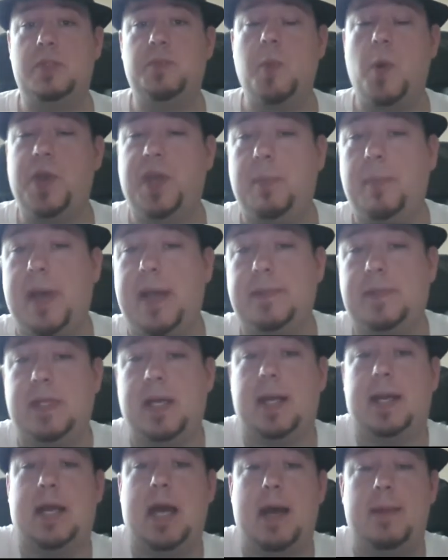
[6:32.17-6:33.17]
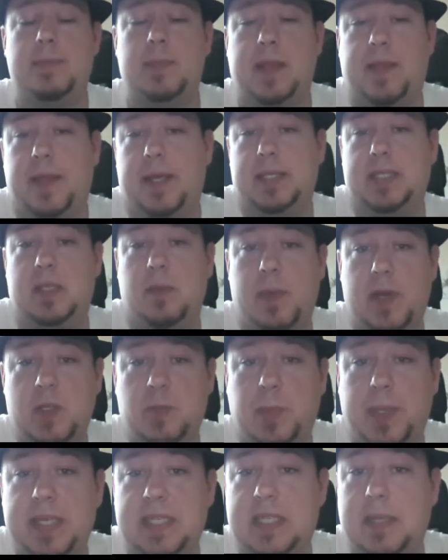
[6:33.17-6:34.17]
SmokingPipes.com, I think, is the
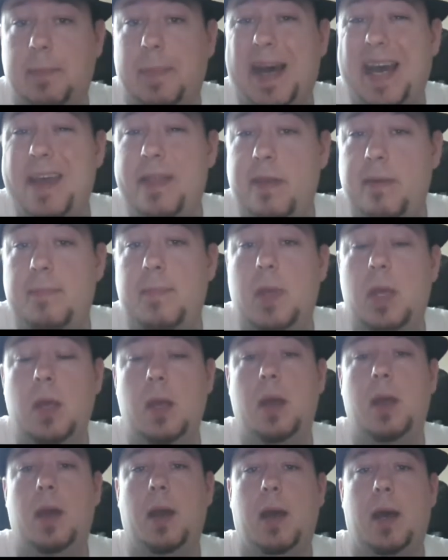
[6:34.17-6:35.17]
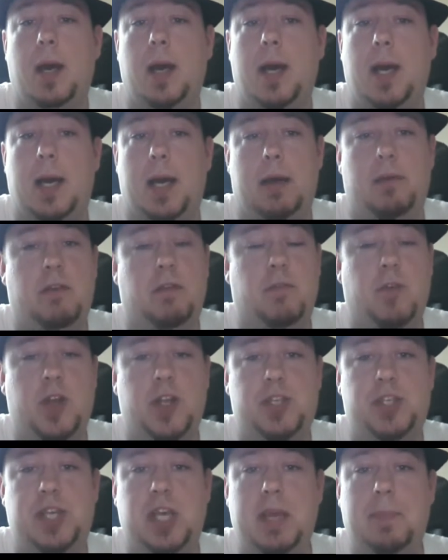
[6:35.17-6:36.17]
best place to buy them. They're
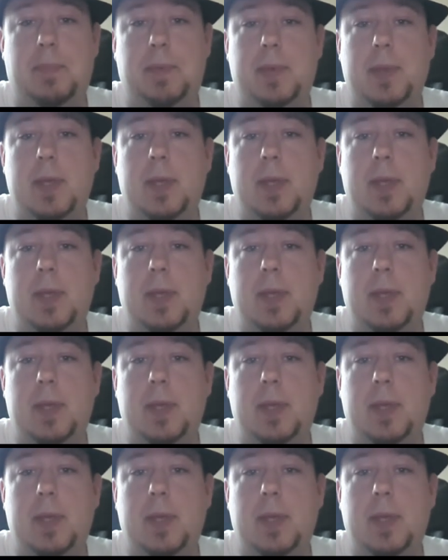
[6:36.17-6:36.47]
very cheap.